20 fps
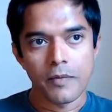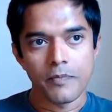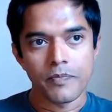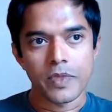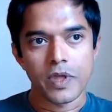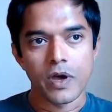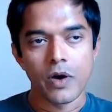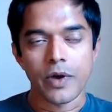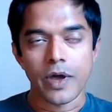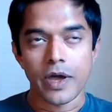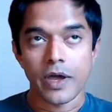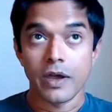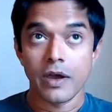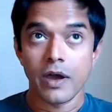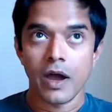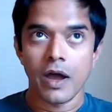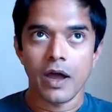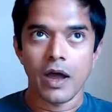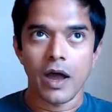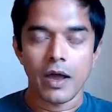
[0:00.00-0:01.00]
Okay,
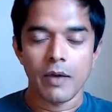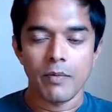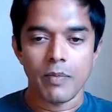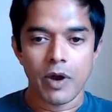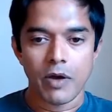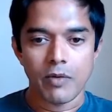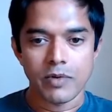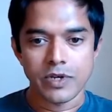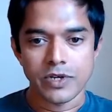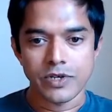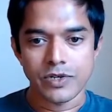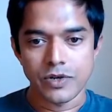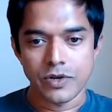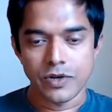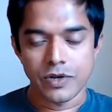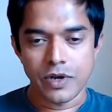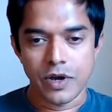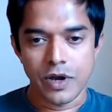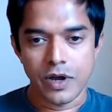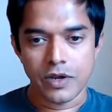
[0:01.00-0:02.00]
I probably should
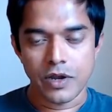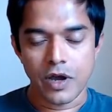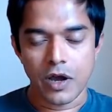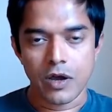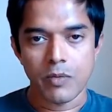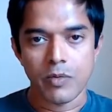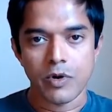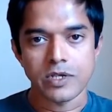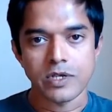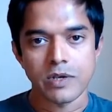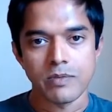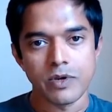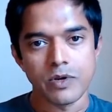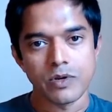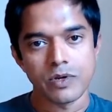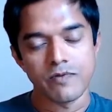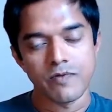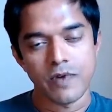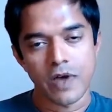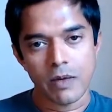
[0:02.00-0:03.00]
talk about some new
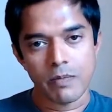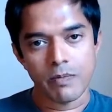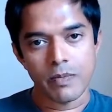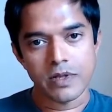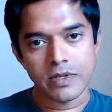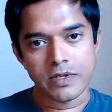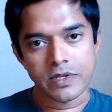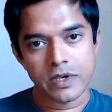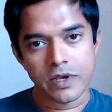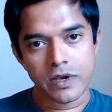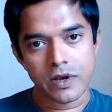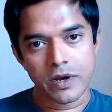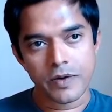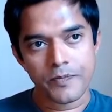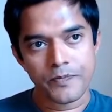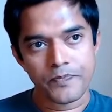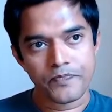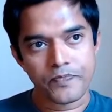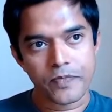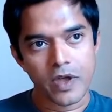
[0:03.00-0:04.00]
developments here.
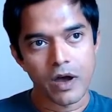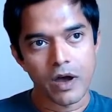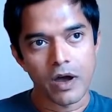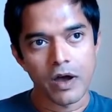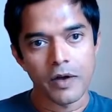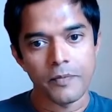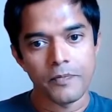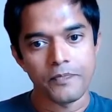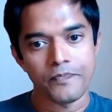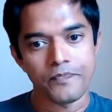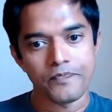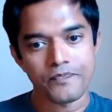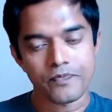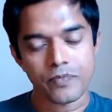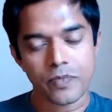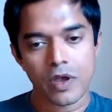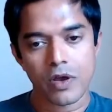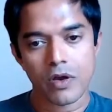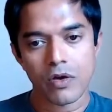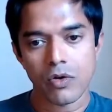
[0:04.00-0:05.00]

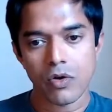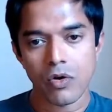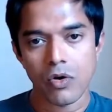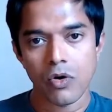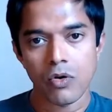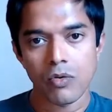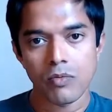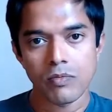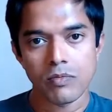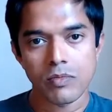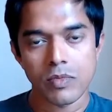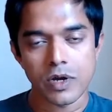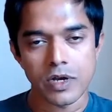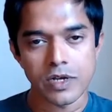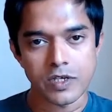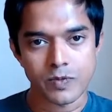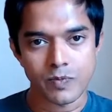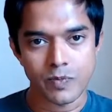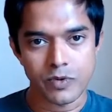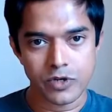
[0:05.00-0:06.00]
Chrome
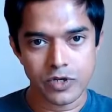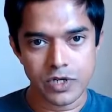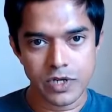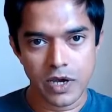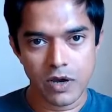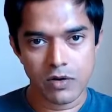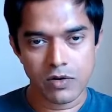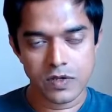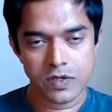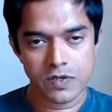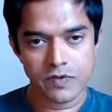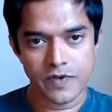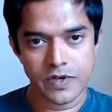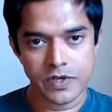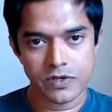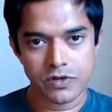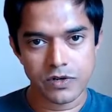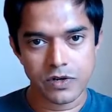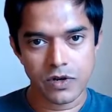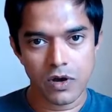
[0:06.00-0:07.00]
is pushing out this
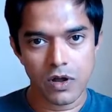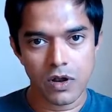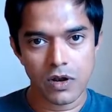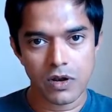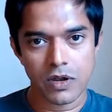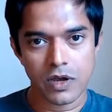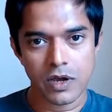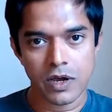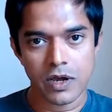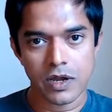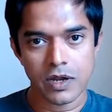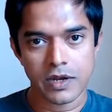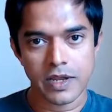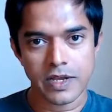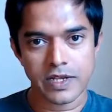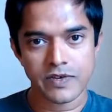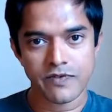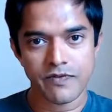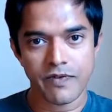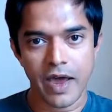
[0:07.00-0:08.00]
feature called
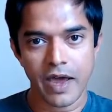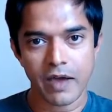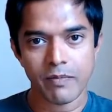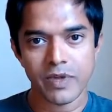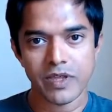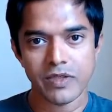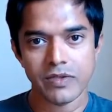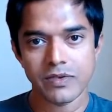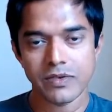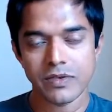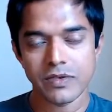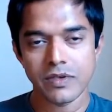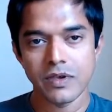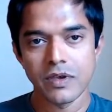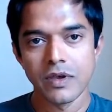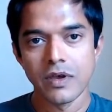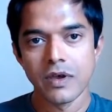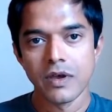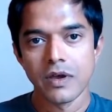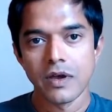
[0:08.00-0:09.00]
text fragments,
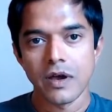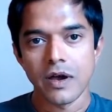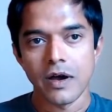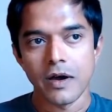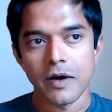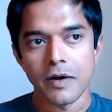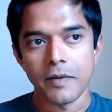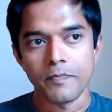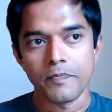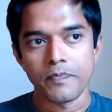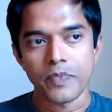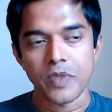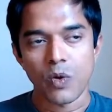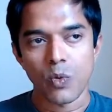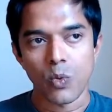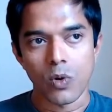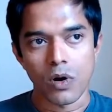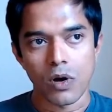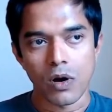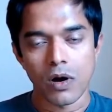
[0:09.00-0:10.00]

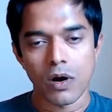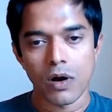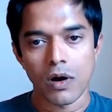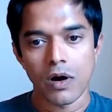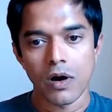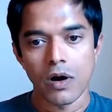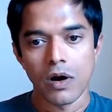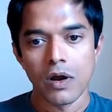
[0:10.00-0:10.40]
where